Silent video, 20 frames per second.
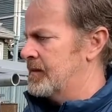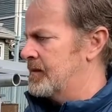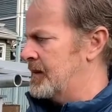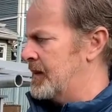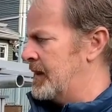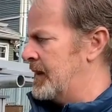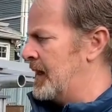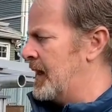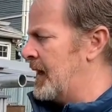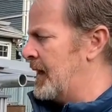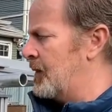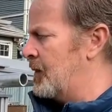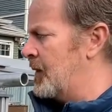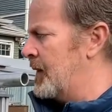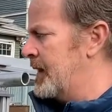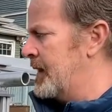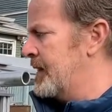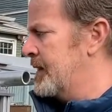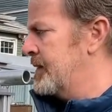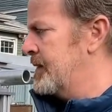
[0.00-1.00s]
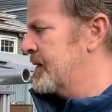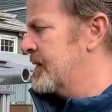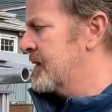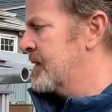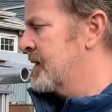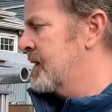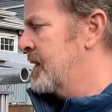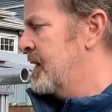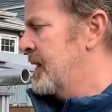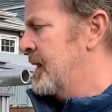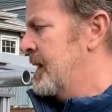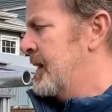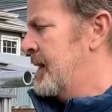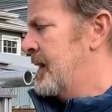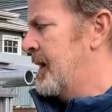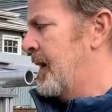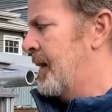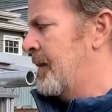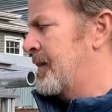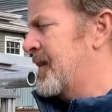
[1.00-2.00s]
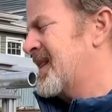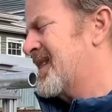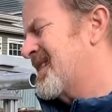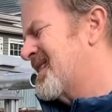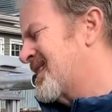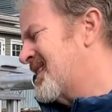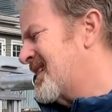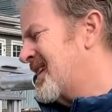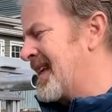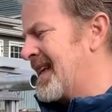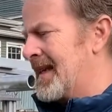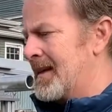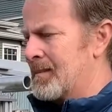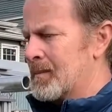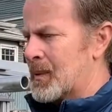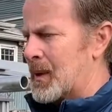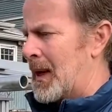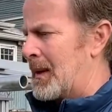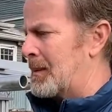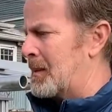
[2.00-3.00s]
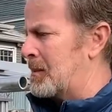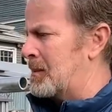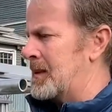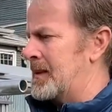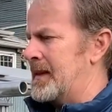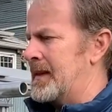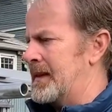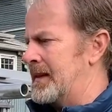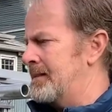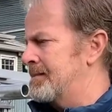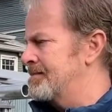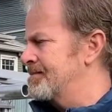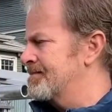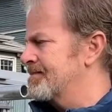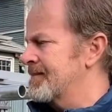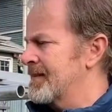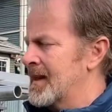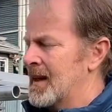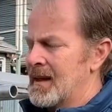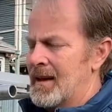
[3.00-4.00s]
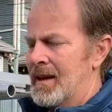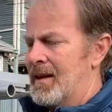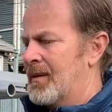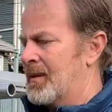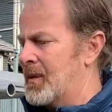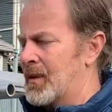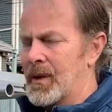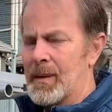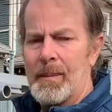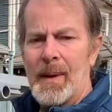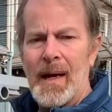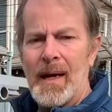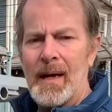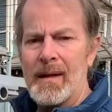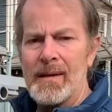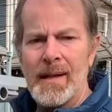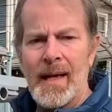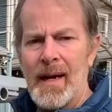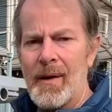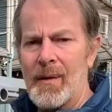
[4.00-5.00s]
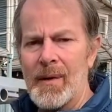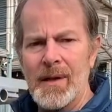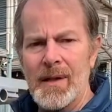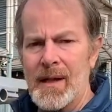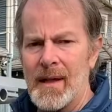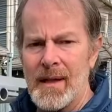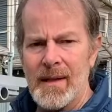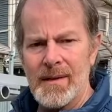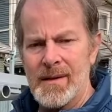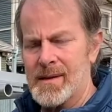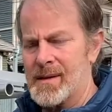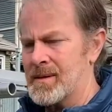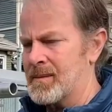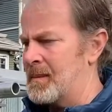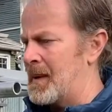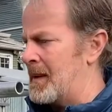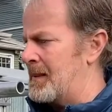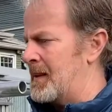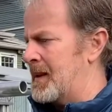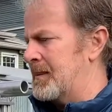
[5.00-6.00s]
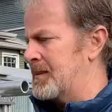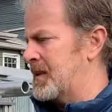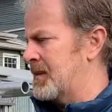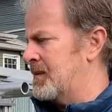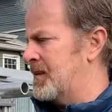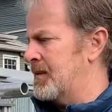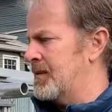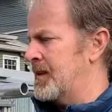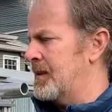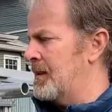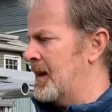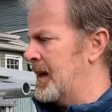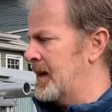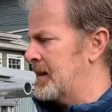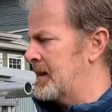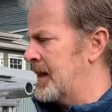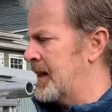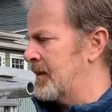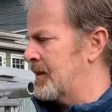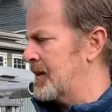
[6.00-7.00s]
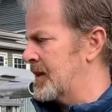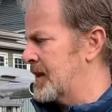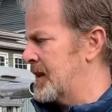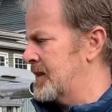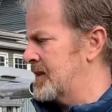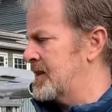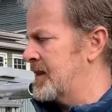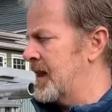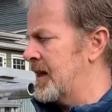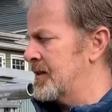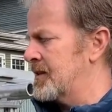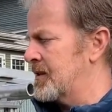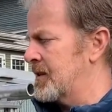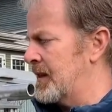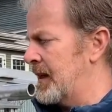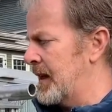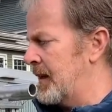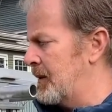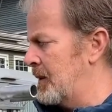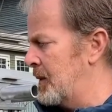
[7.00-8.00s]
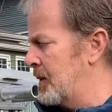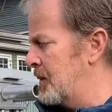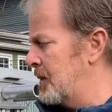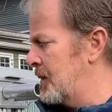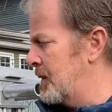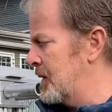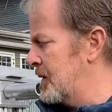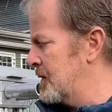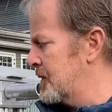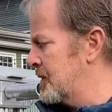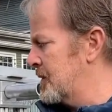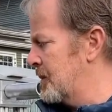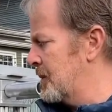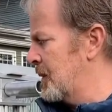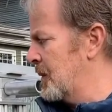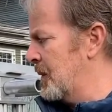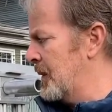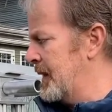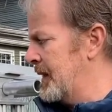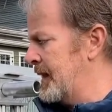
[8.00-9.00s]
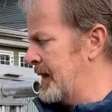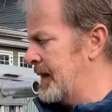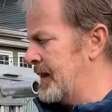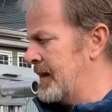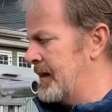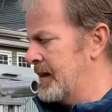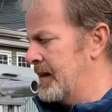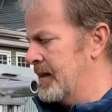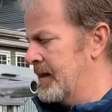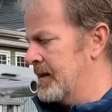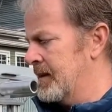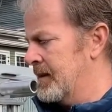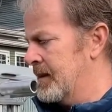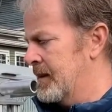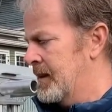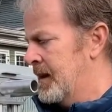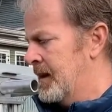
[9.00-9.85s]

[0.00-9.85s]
very high winds. This is seen probably 30-mile-an-hour gusts, maybe up to 50-mile-an-hour gusts yesterday when we were super windy here.